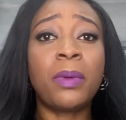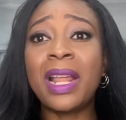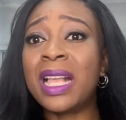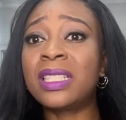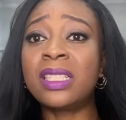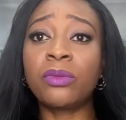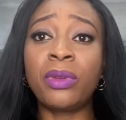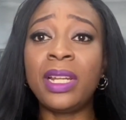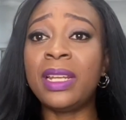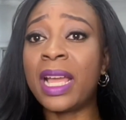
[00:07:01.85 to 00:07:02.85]
has this
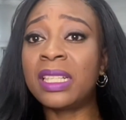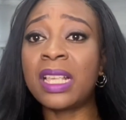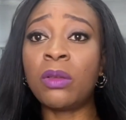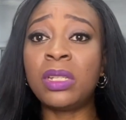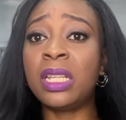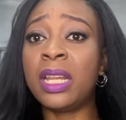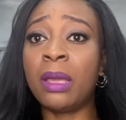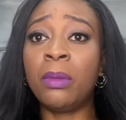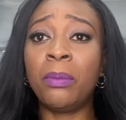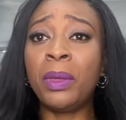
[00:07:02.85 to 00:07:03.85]
really nice sounding
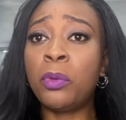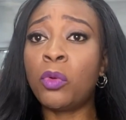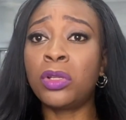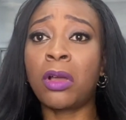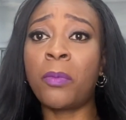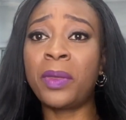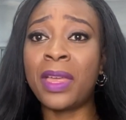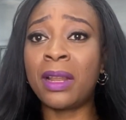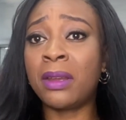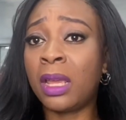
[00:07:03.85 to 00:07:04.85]
name, people want to copy
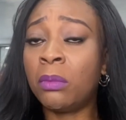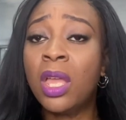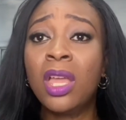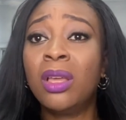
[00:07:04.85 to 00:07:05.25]
that name.